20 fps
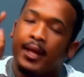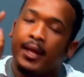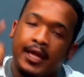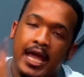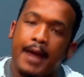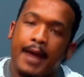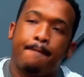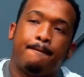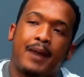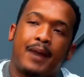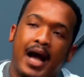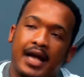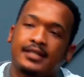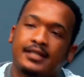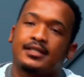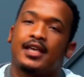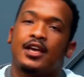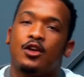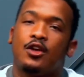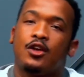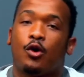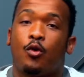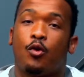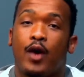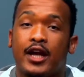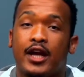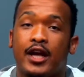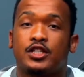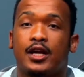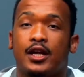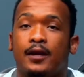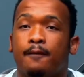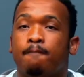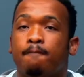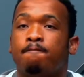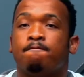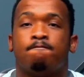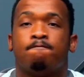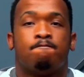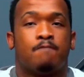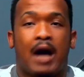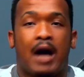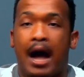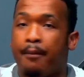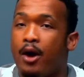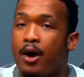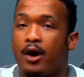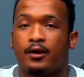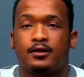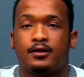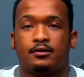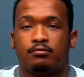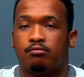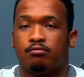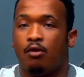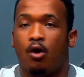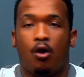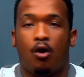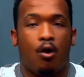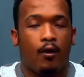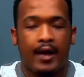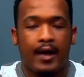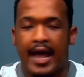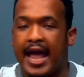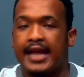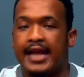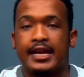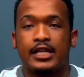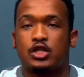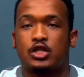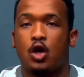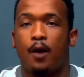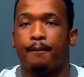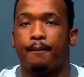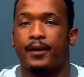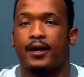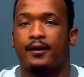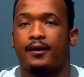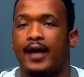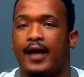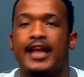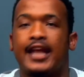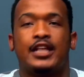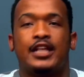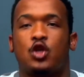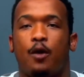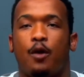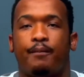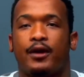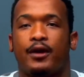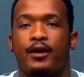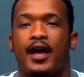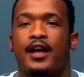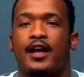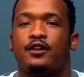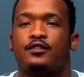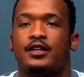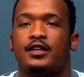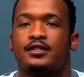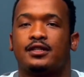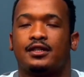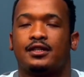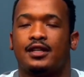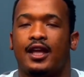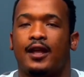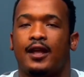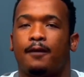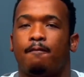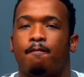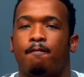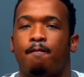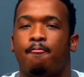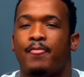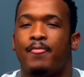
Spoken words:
keep asking your question about any topic you're interested in.